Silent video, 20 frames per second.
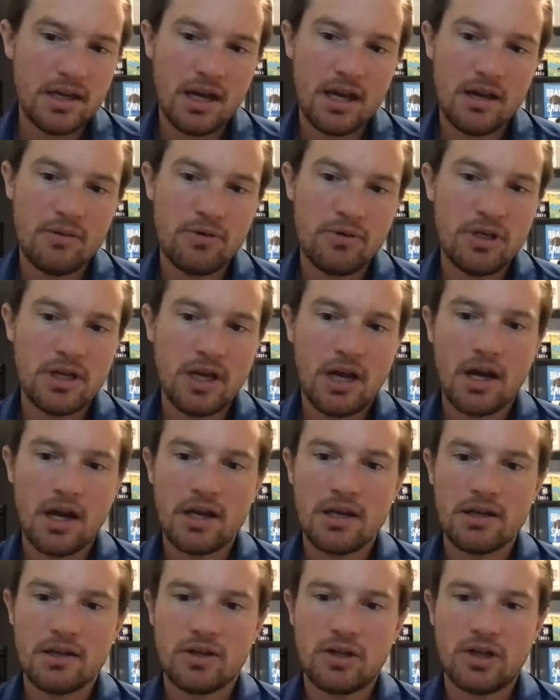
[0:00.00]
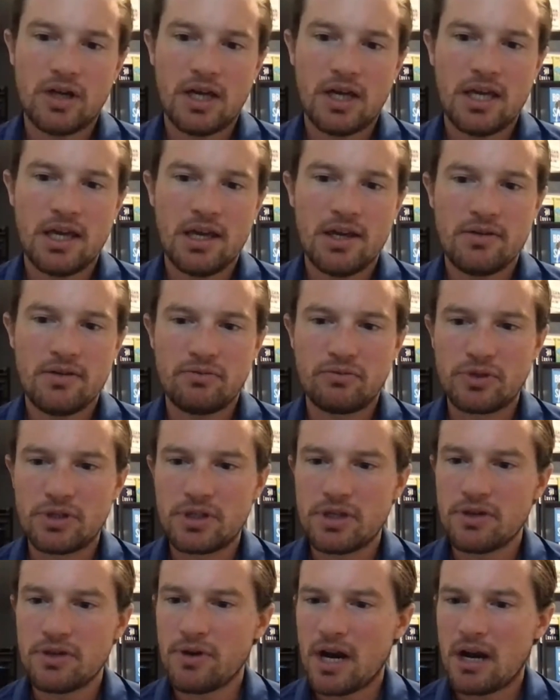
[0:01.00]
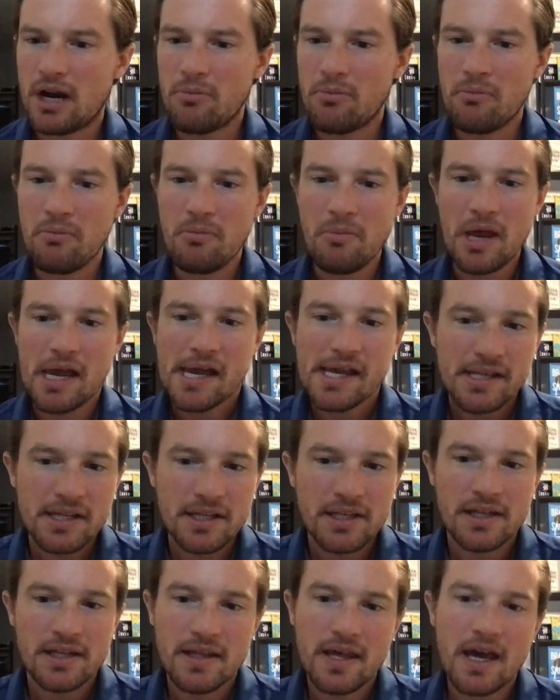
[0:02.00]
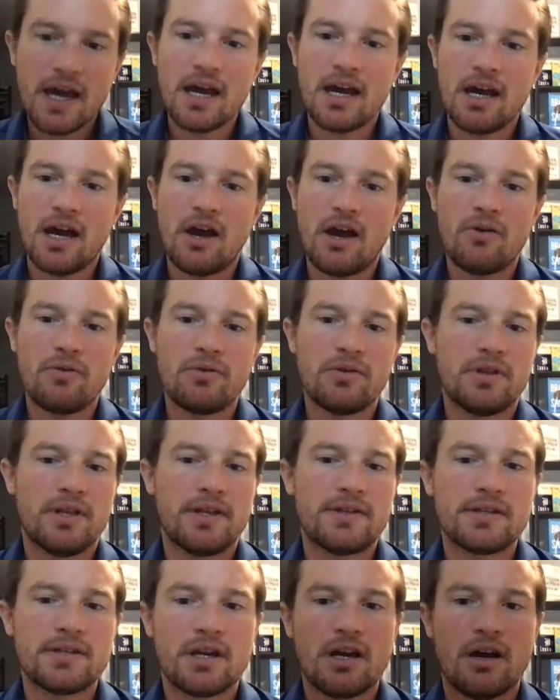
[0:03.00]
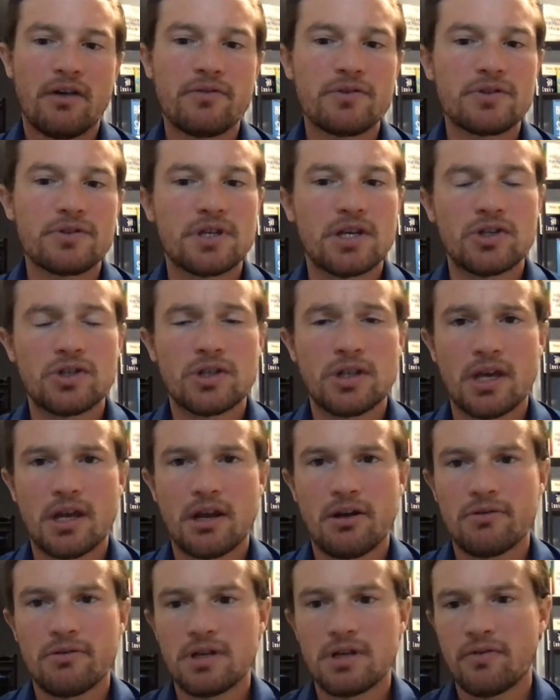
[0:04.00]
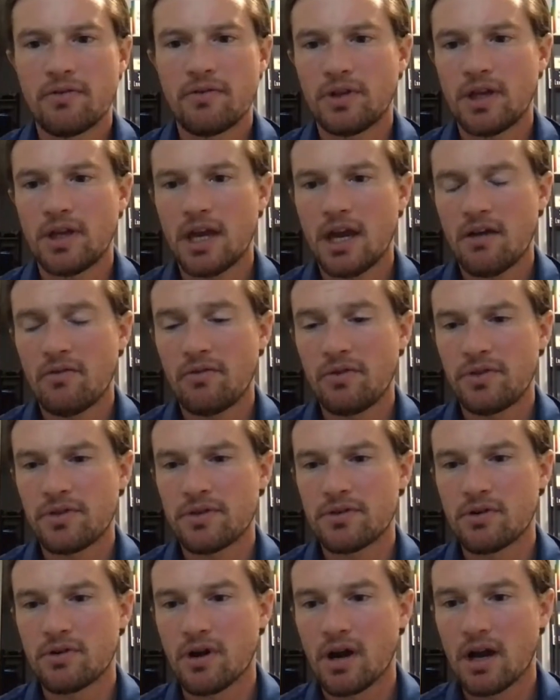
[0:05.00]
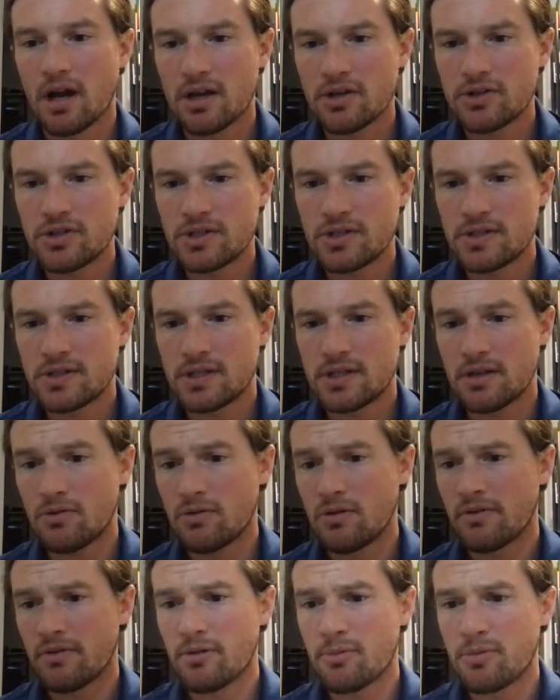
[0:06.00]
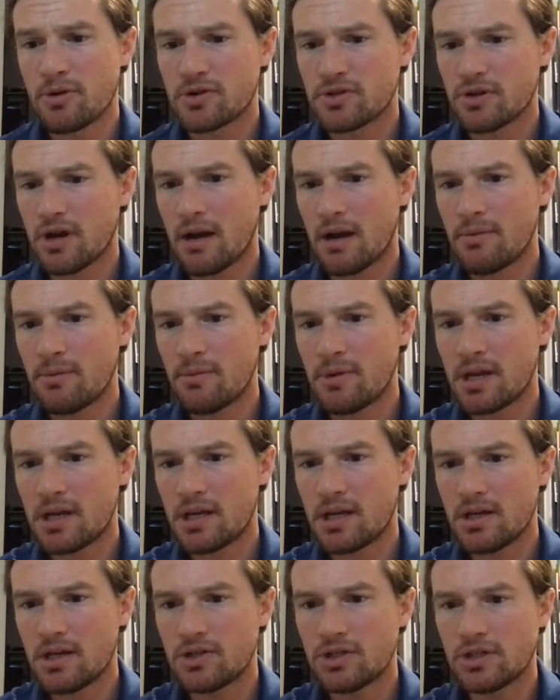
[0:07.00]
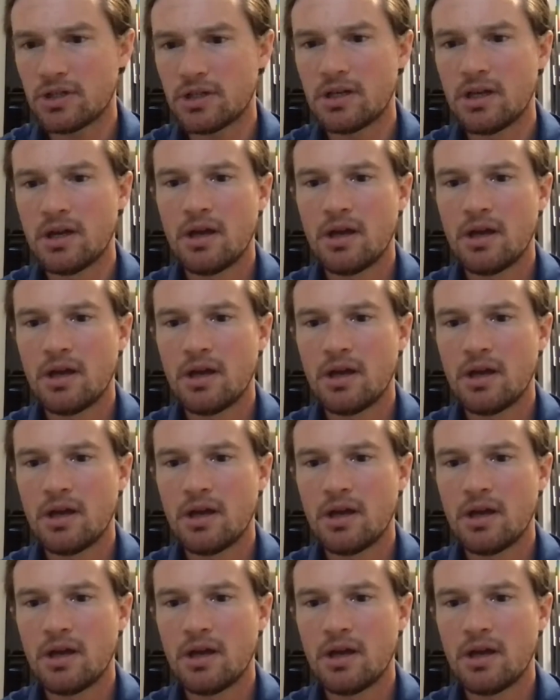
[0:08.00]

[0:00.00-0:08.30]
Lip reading: I mean, I can't really recommend that. That's a conversation that I would definitely have with the neurologist, that whoever prescribed the medication.